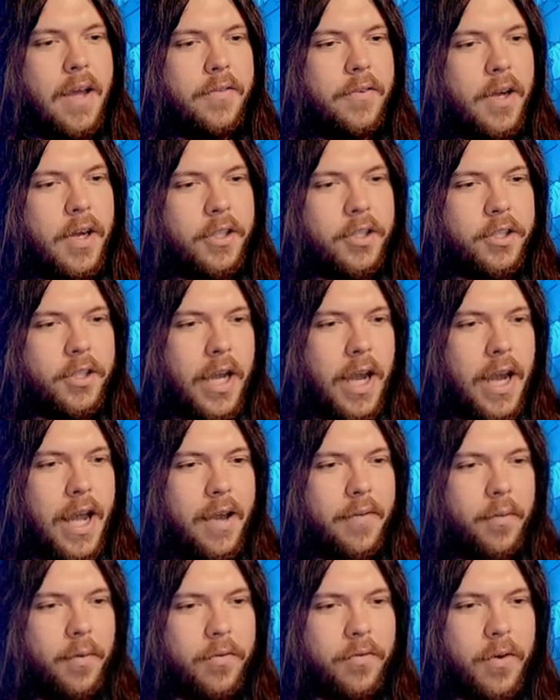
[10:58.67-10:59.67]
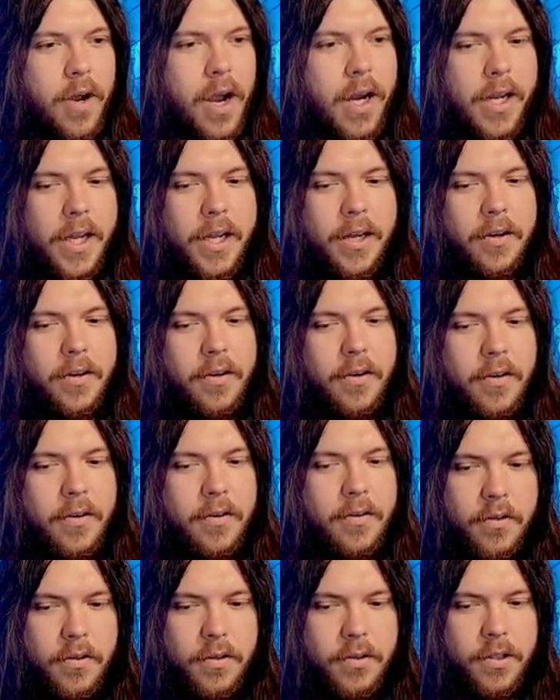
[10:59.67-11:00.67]
to. I have one right here.
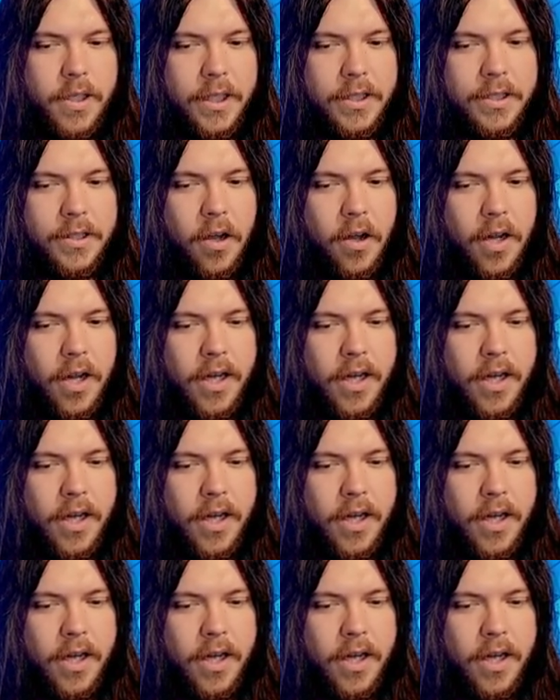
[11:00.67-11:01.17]
So that's all I